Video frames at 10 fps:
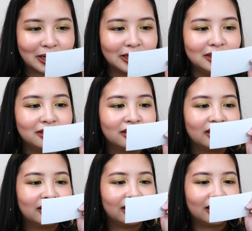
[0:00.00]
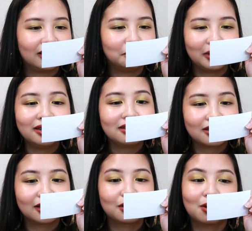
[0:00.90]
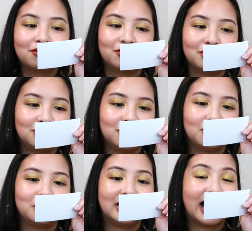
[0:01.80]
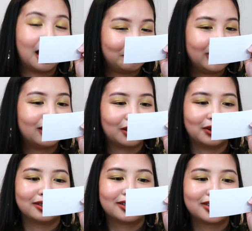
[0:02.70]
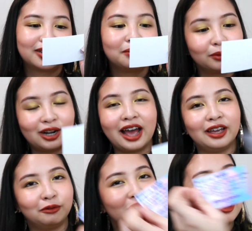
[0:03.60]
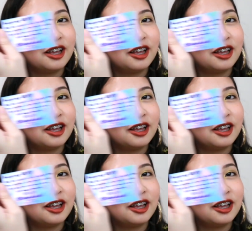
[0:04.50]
night, and may the scent comforts you with happy thoughts. Barahe with